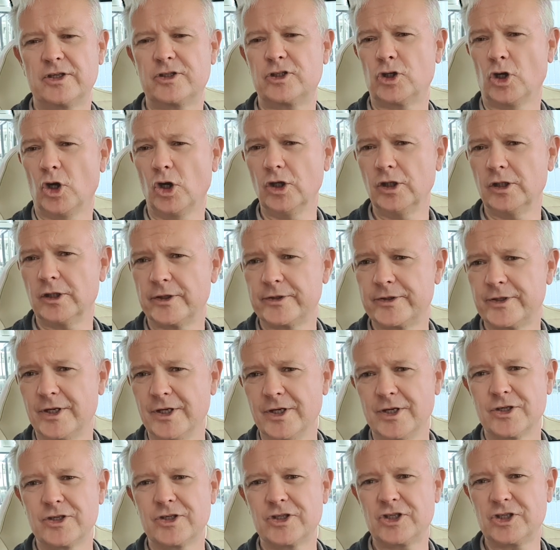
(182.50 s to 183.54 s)
toilet
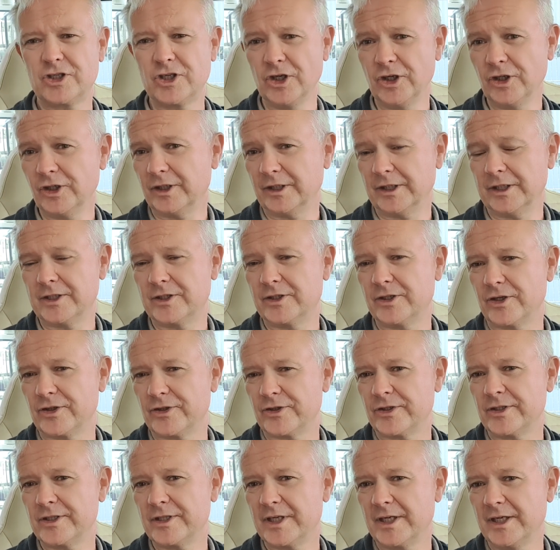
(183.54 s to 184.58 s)
certainly
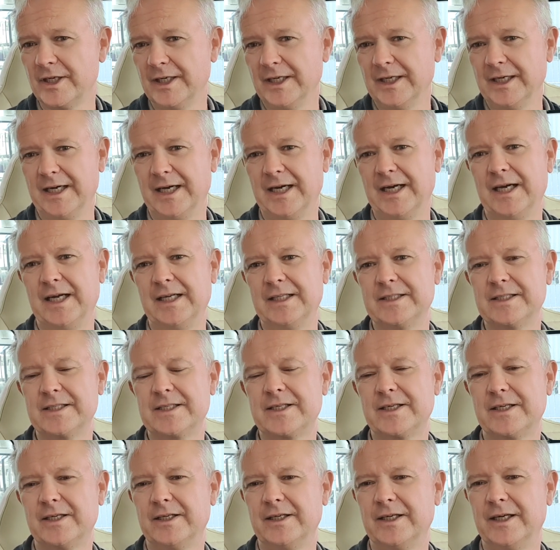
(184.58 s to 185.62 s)
doesn't, and
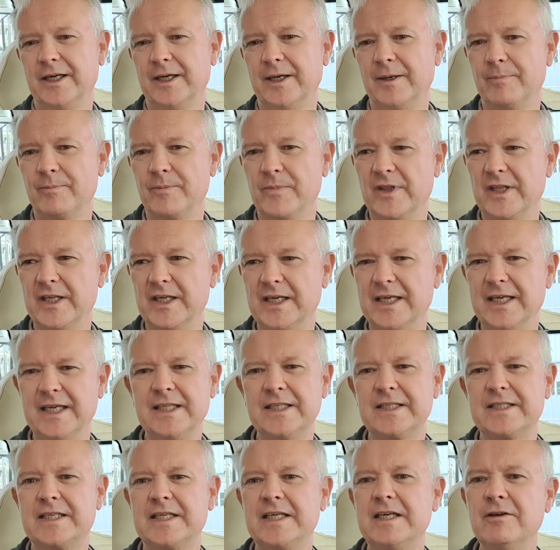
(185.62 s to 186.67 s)
the
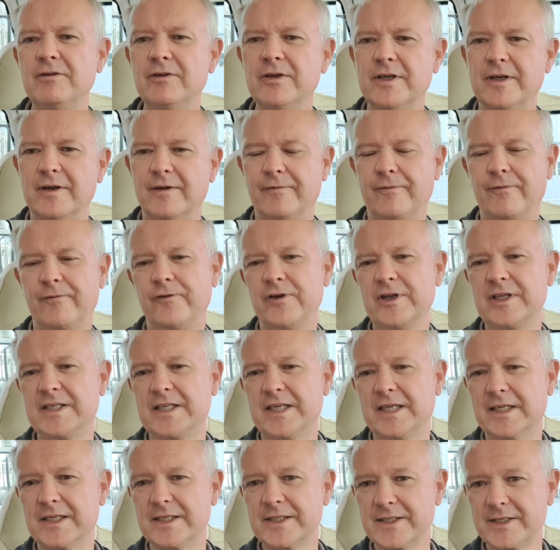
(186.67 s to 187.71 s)
interior
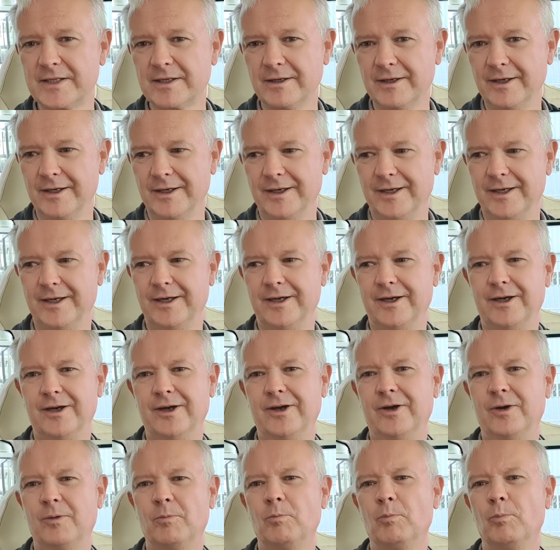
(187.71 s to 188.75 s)
fittings
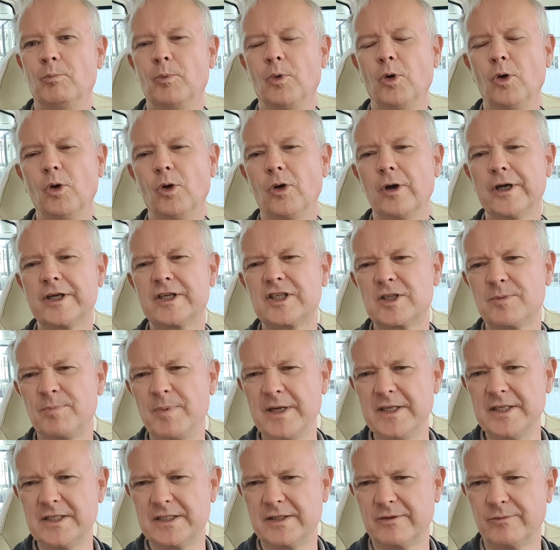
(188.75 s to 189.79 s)
are more
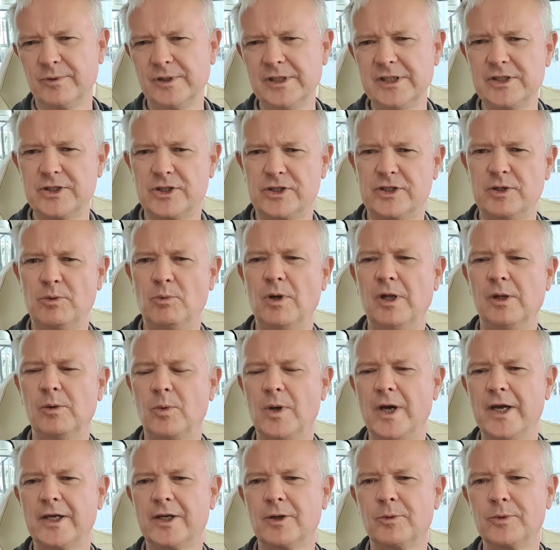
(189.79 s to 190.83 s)
expensive. Well, you can say, well,
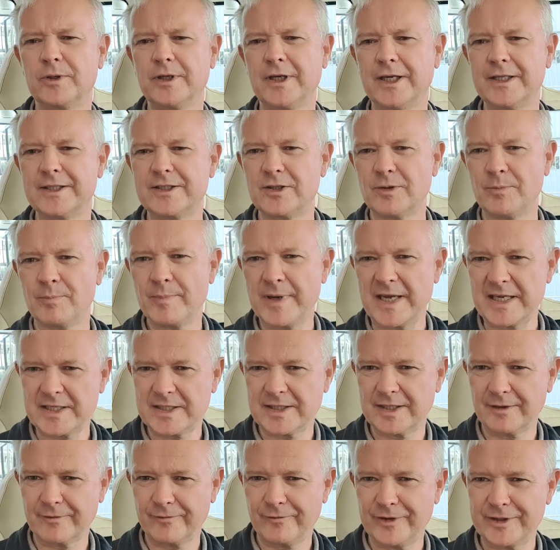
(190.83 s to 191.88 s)
why can't we get
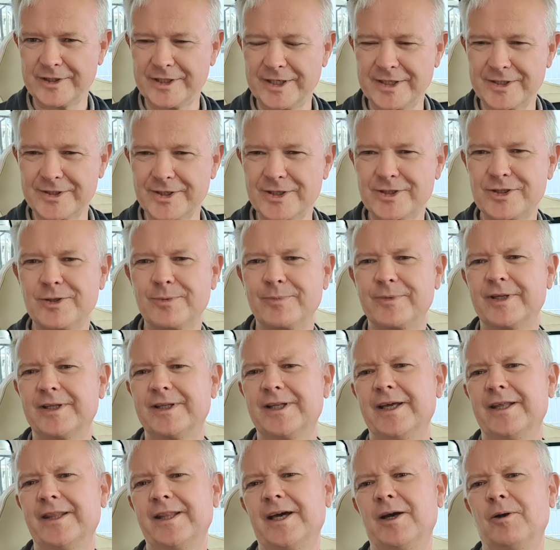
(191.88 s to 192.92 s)
domestic fittings or something
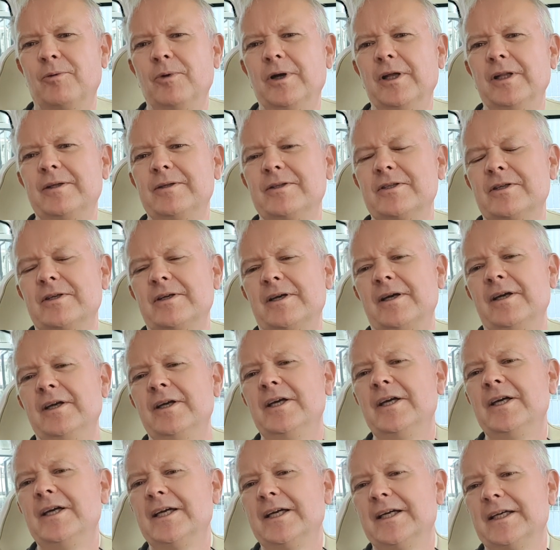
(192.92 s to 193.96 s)
like that? Well,
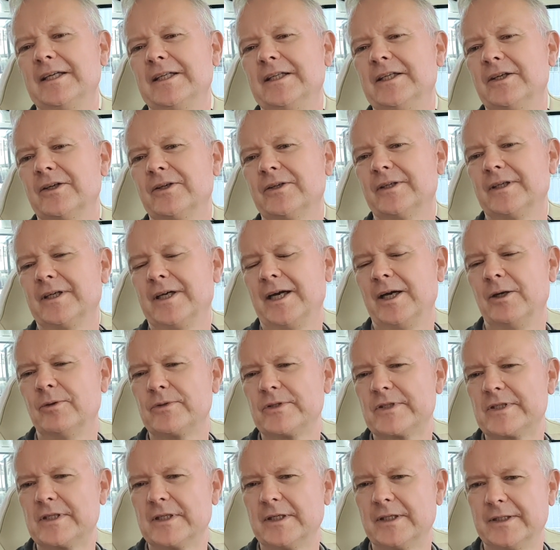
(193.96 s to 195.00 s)
in your
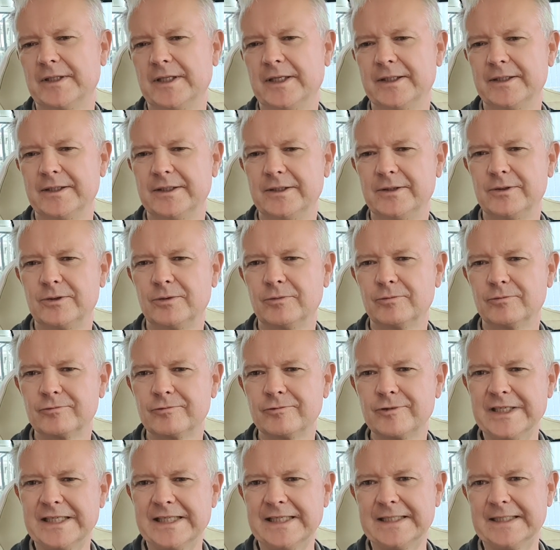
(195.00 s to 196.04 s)
house, then you don't
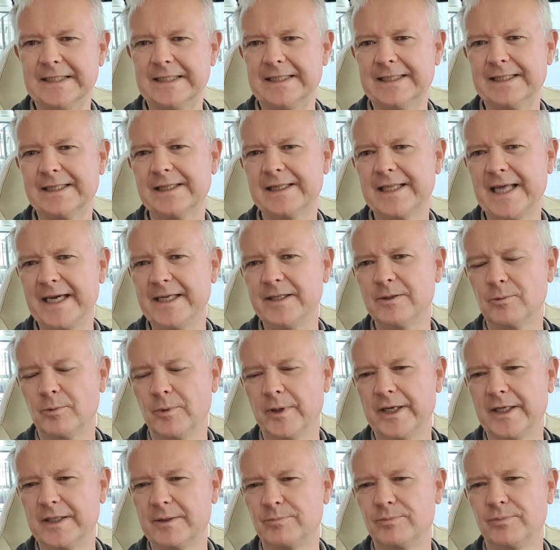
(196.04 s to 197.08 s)
really need lightweight